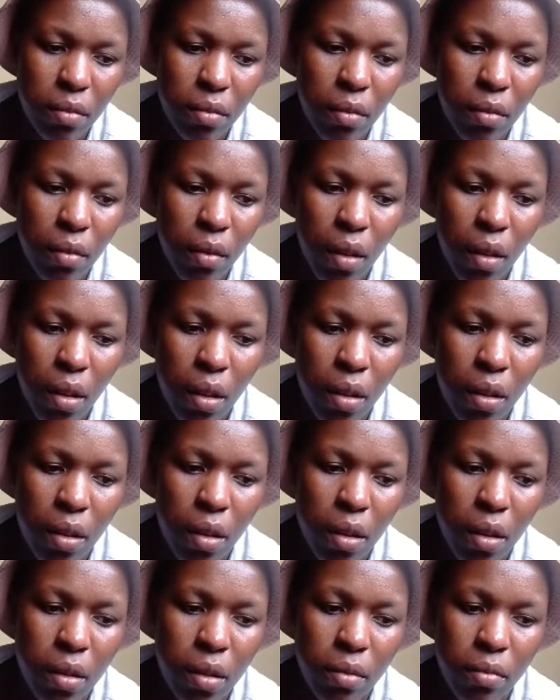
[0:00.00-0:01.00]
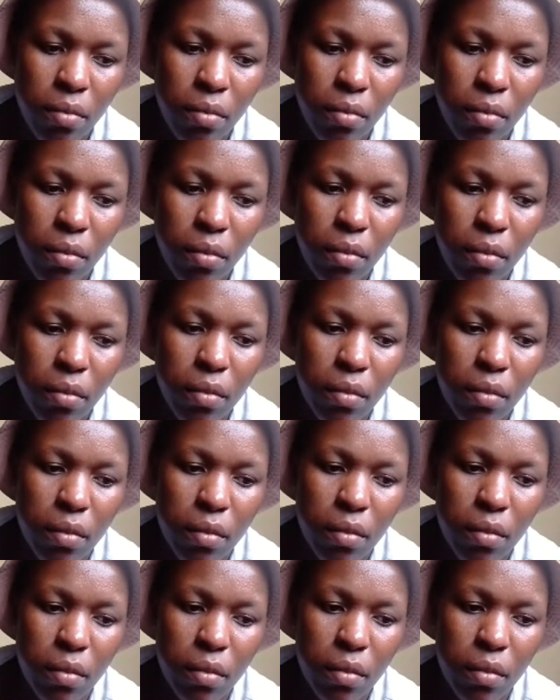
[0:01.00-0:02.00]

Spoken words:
the things you place can actually,